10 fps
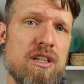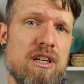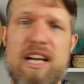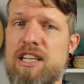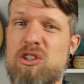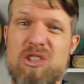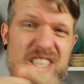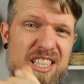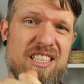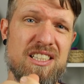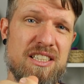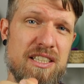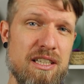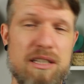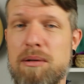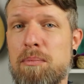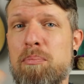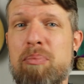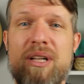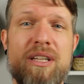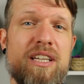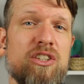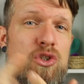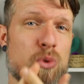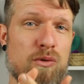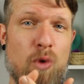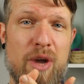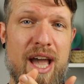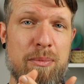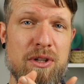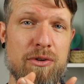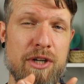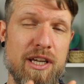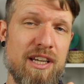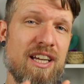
like consistency, building a strong vocabulary,